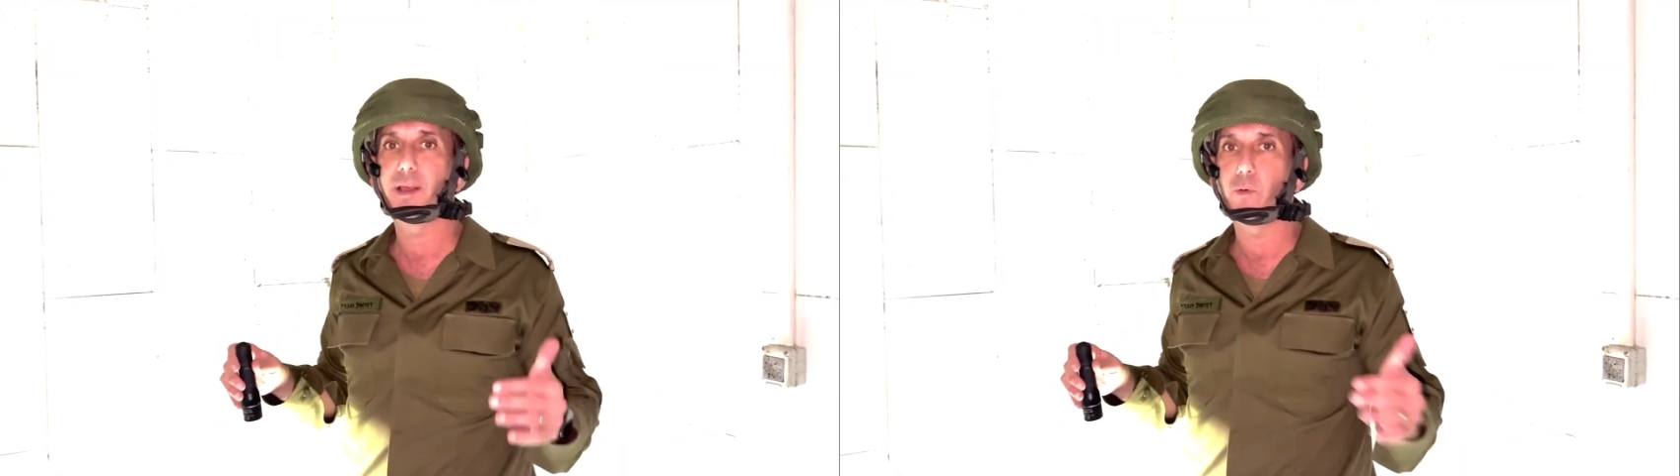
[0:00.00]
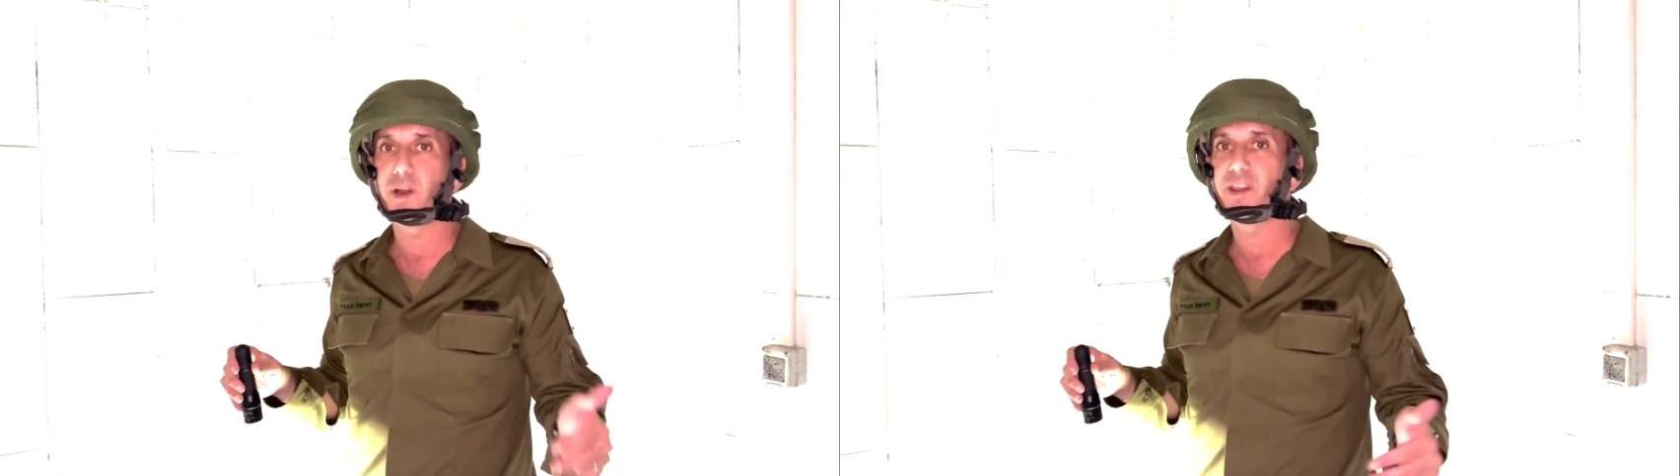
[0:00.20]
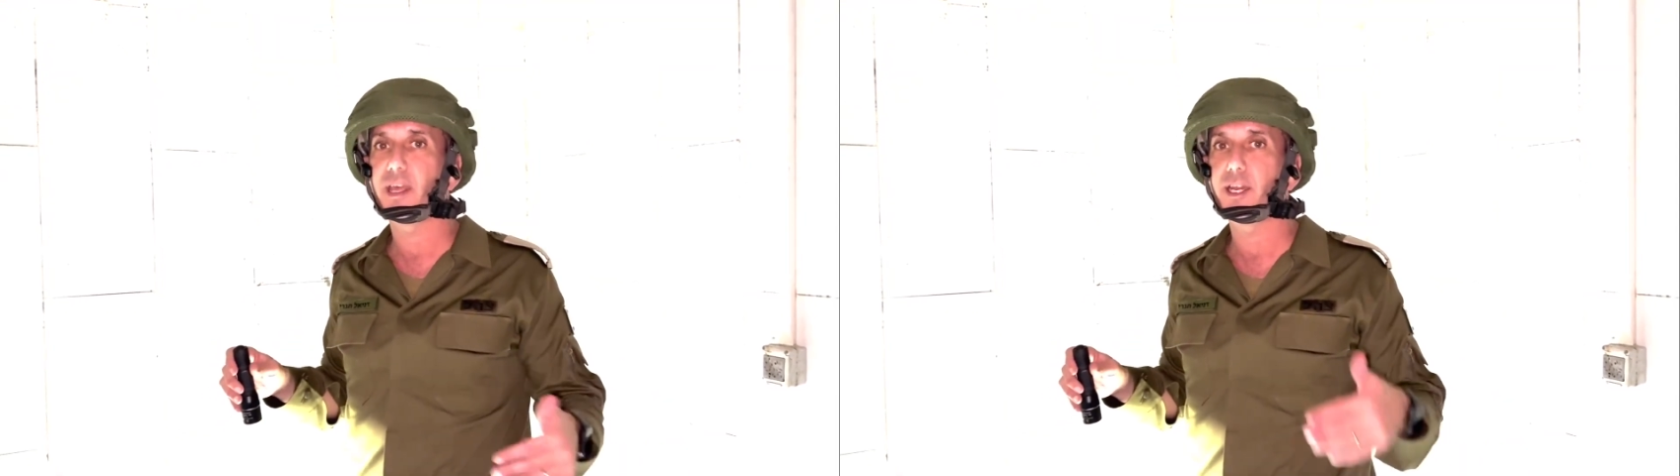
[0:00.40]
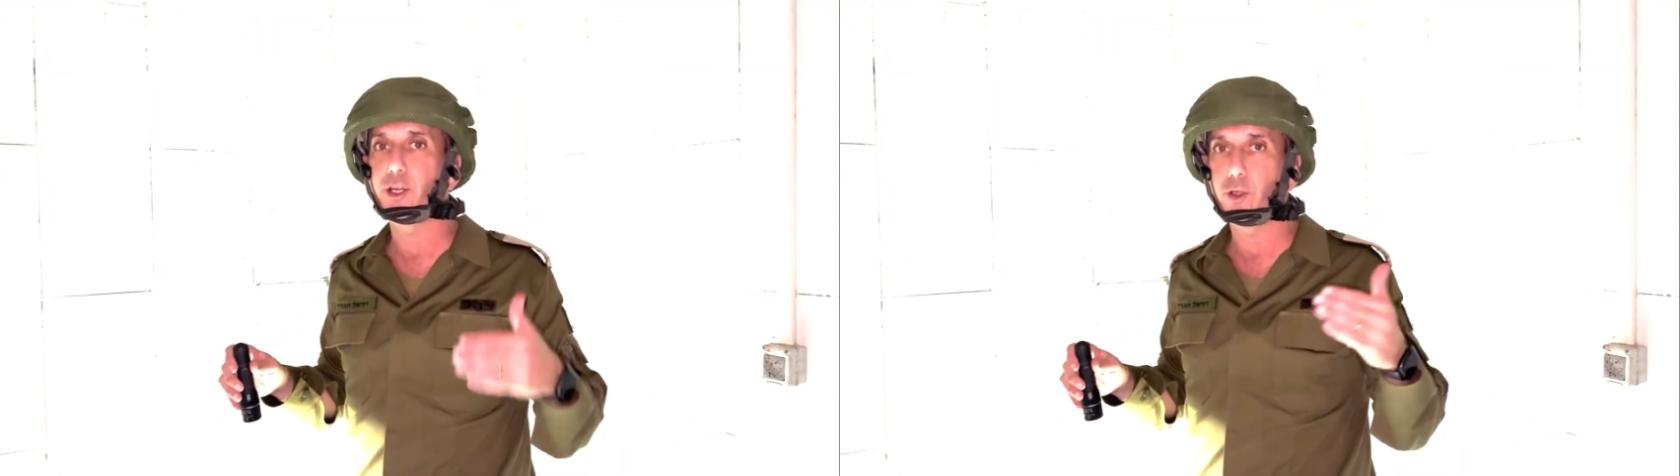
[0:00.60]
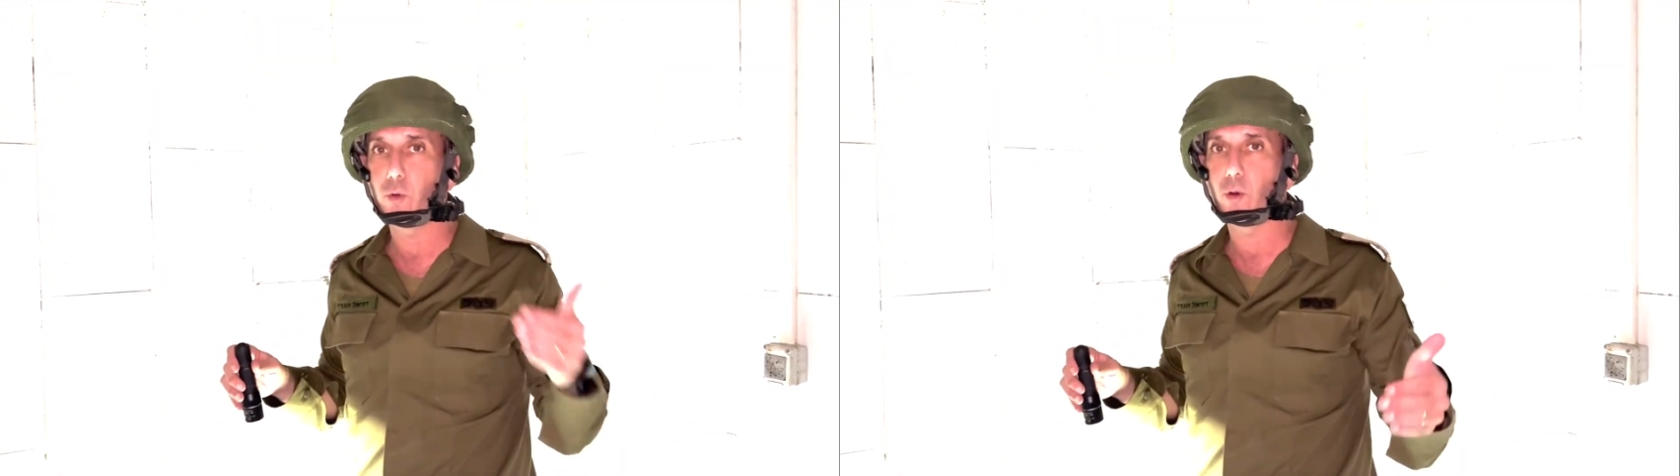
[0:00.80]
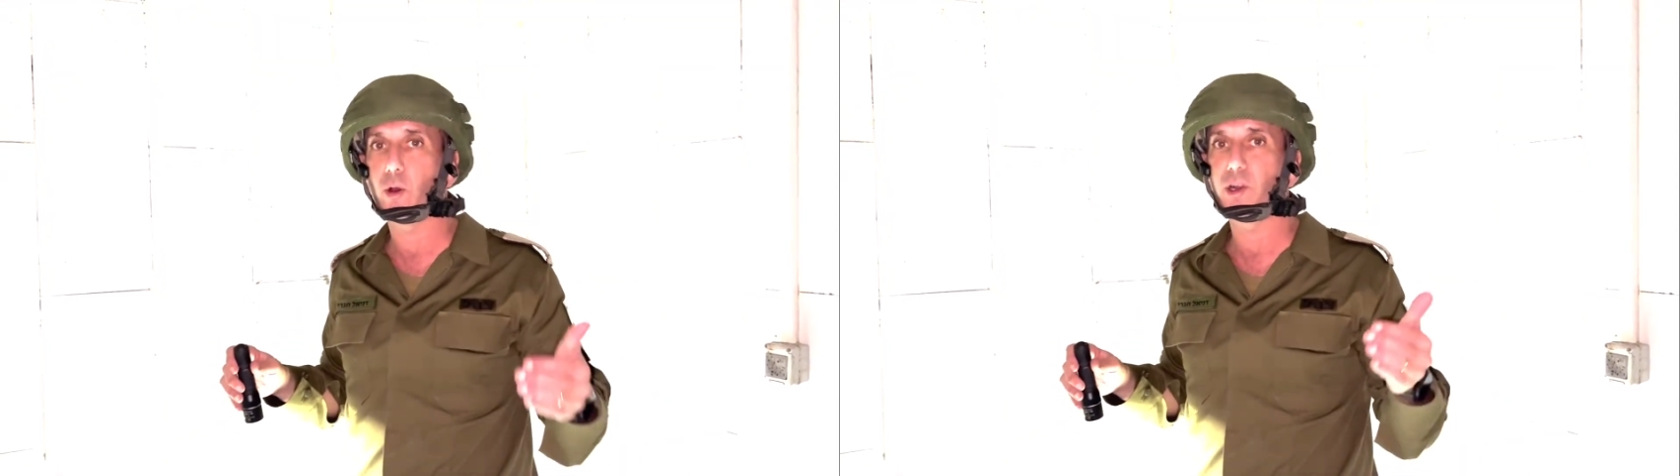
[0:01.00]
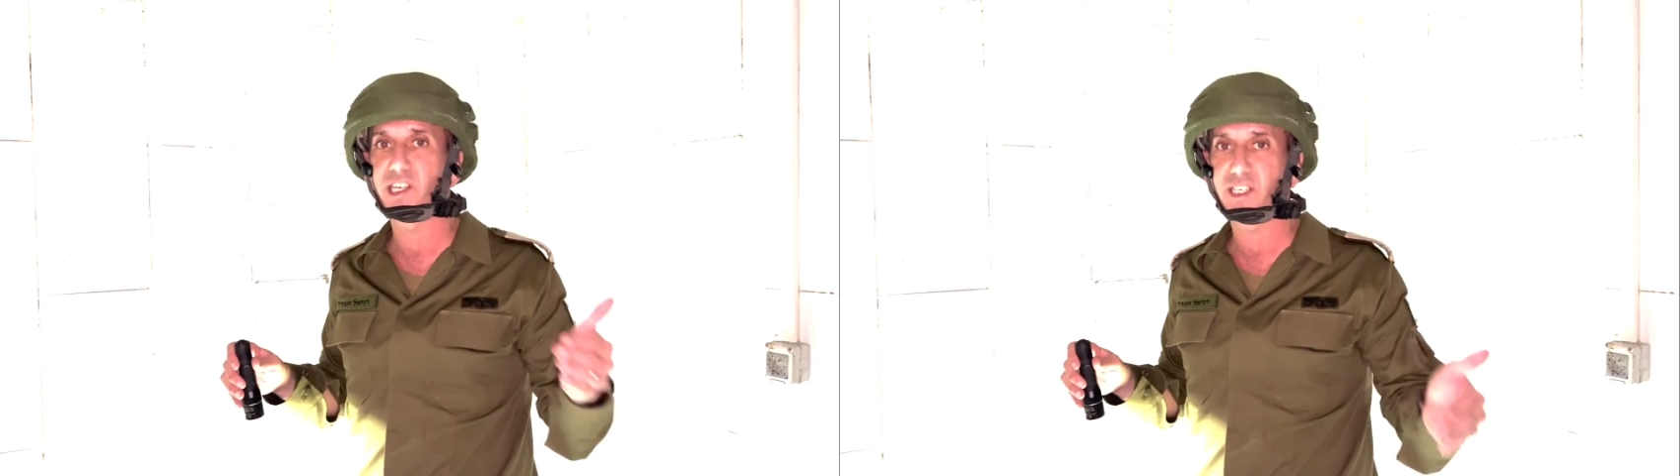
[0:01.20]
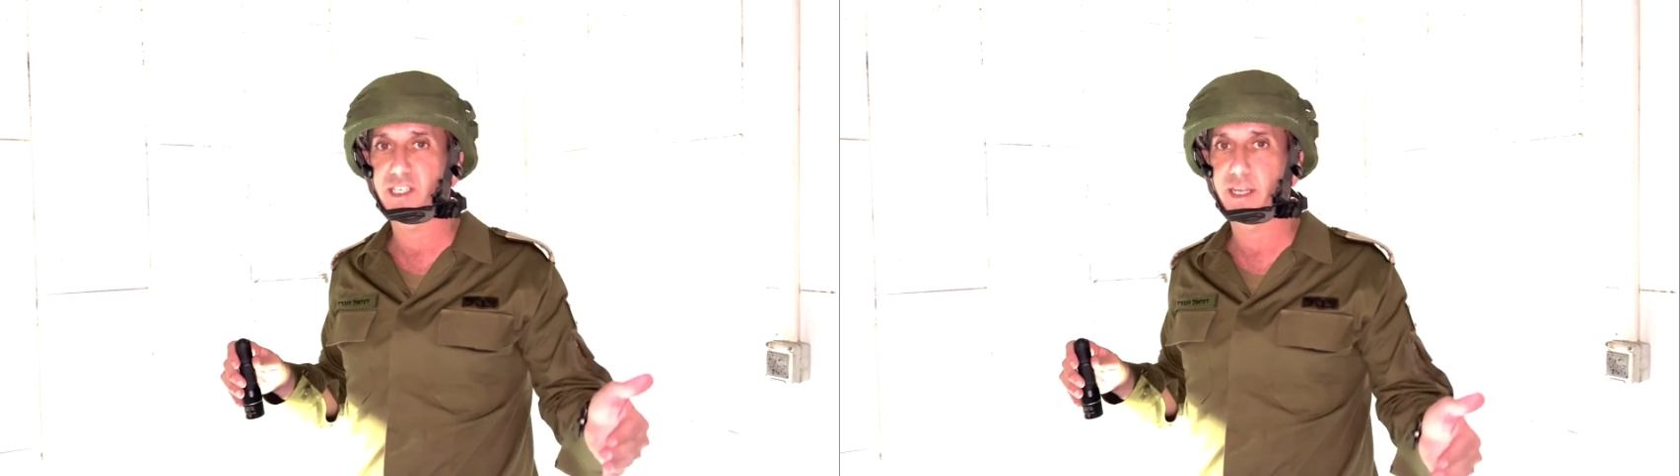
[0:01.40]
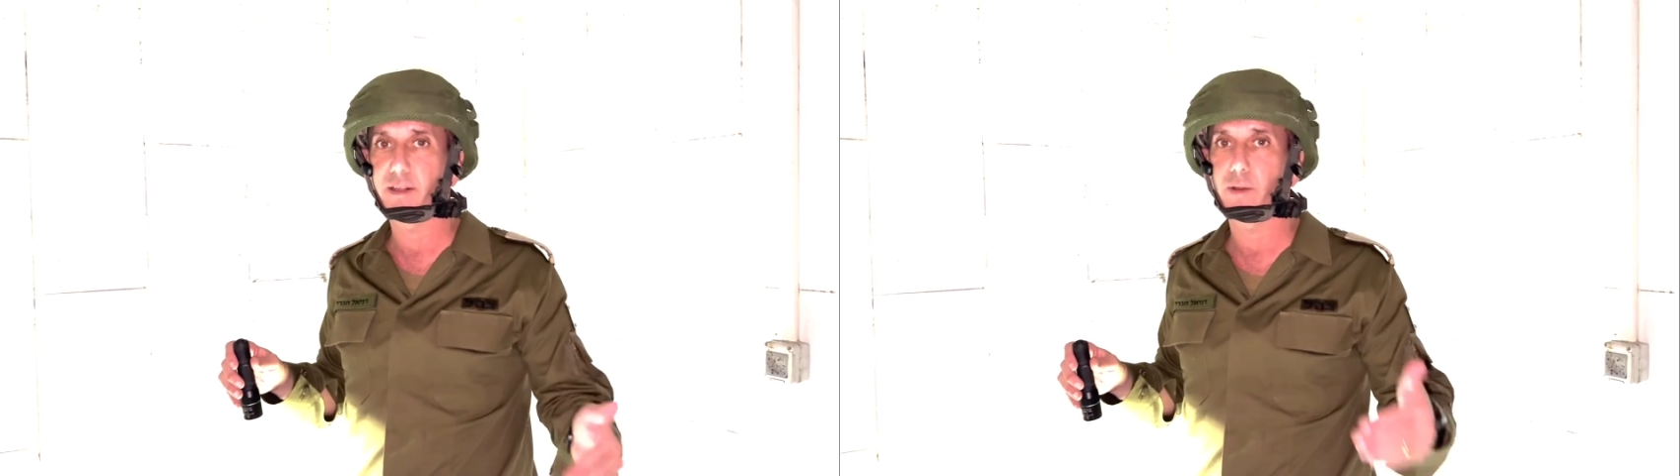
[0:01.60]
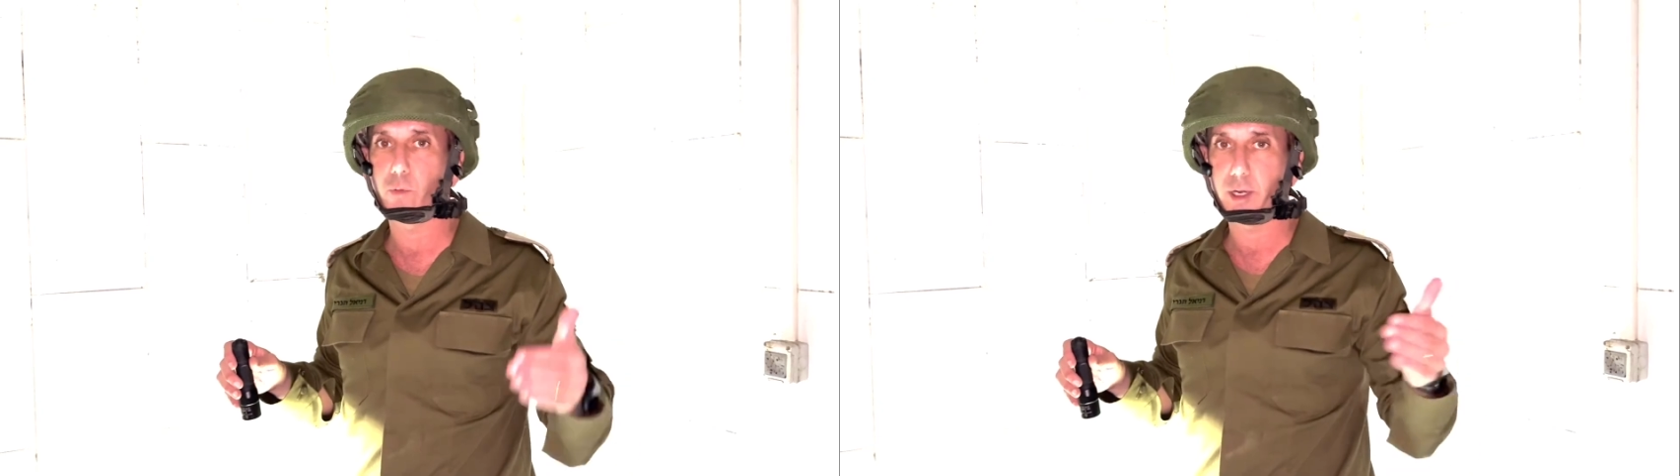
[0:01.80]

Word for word: when they knew or understand that